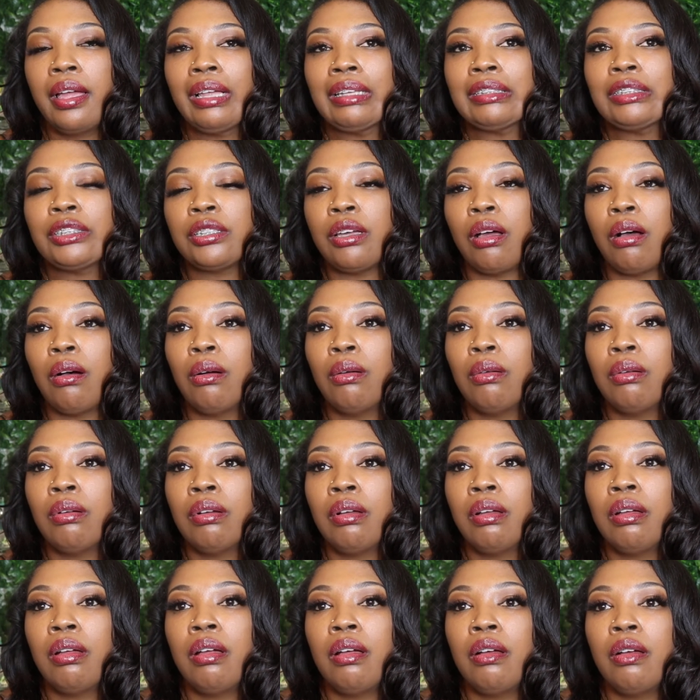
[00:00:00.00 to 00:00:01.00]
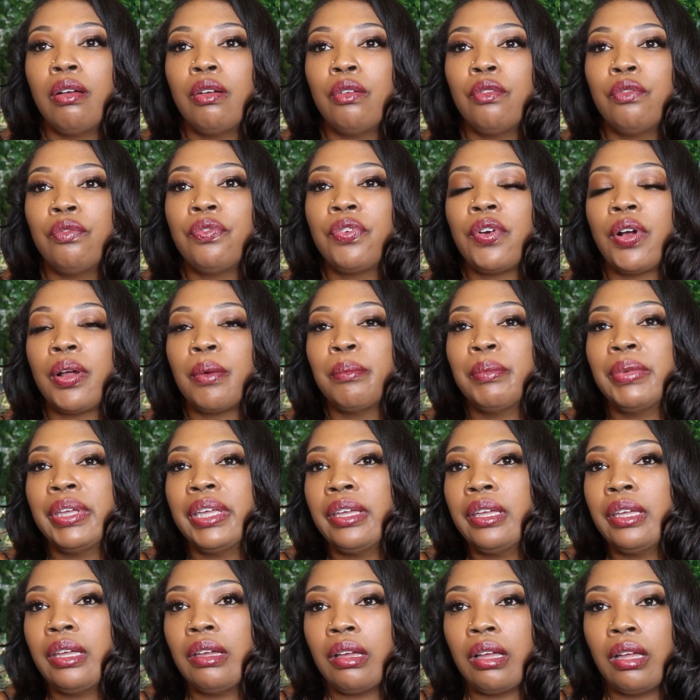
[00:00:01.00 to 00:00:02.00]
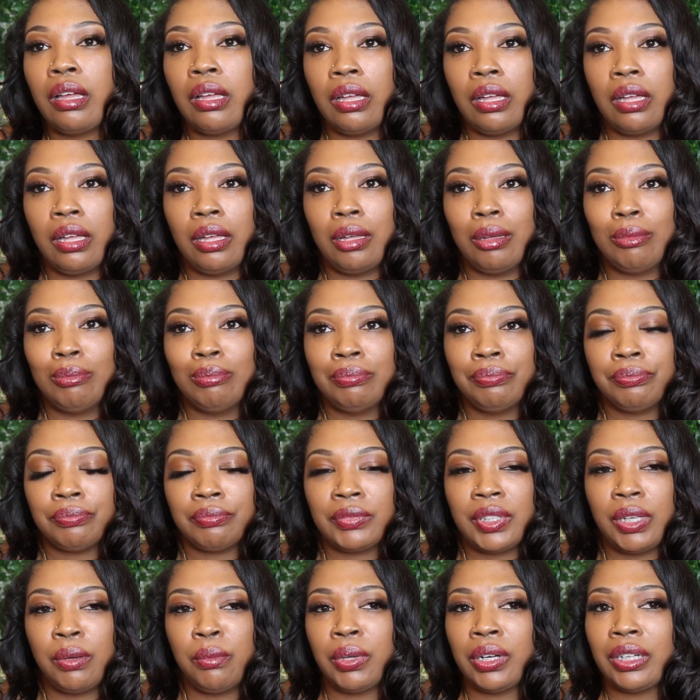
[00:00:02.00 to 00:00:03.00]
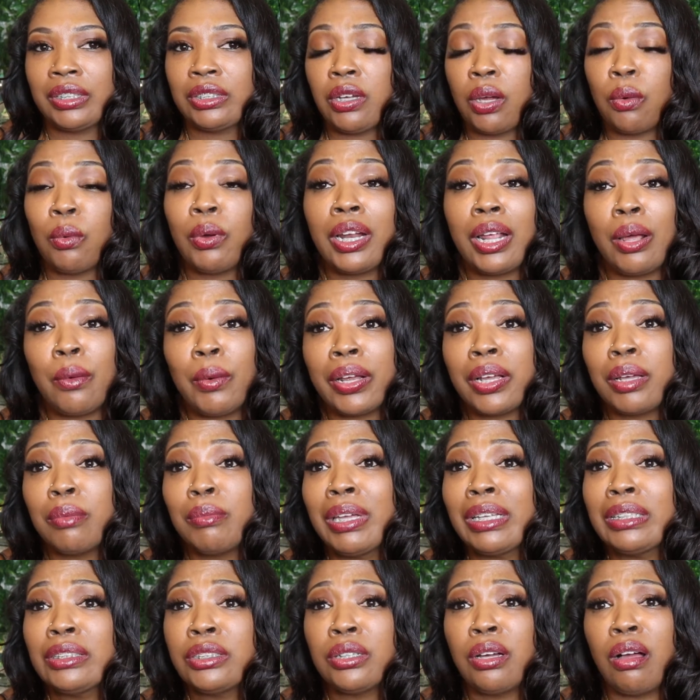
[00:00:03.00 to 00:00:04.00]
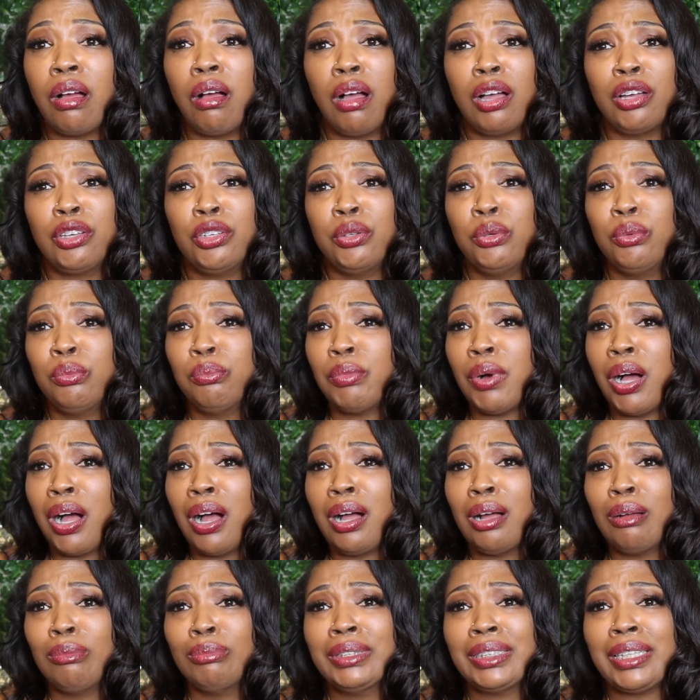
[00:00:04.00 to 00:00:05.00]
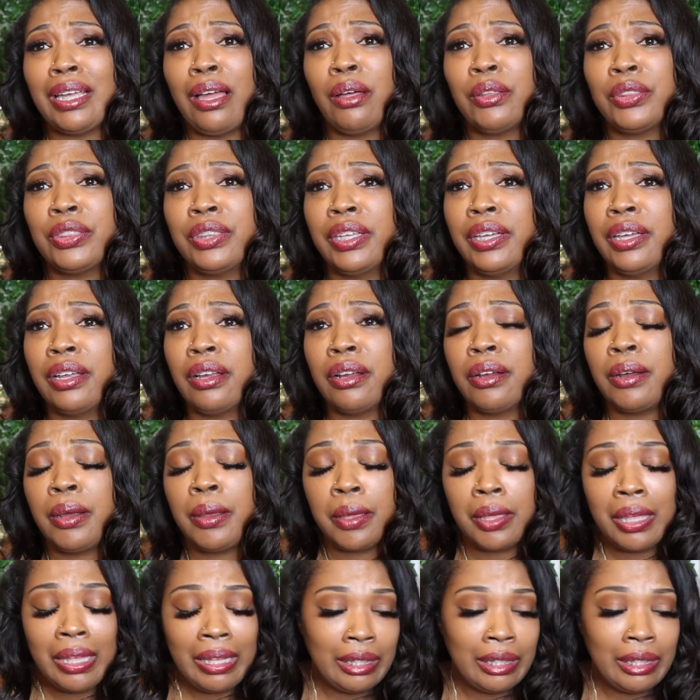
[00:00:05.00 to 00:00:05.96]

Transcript: So for me, what I recommend to all you moms out there,